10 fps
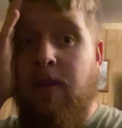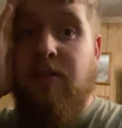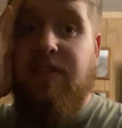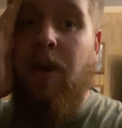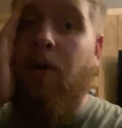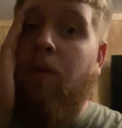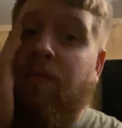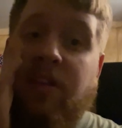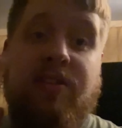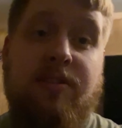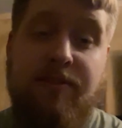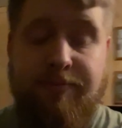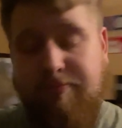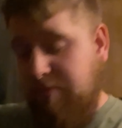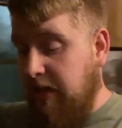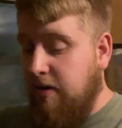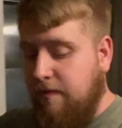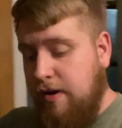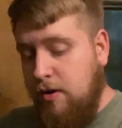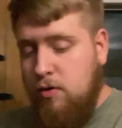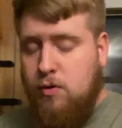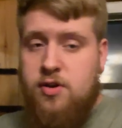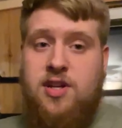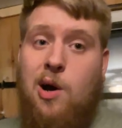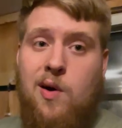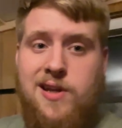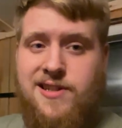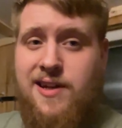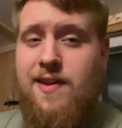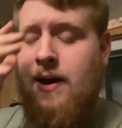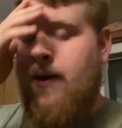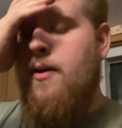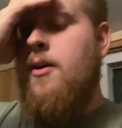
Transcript: So this is the end of the video, of course. Y'all already see that.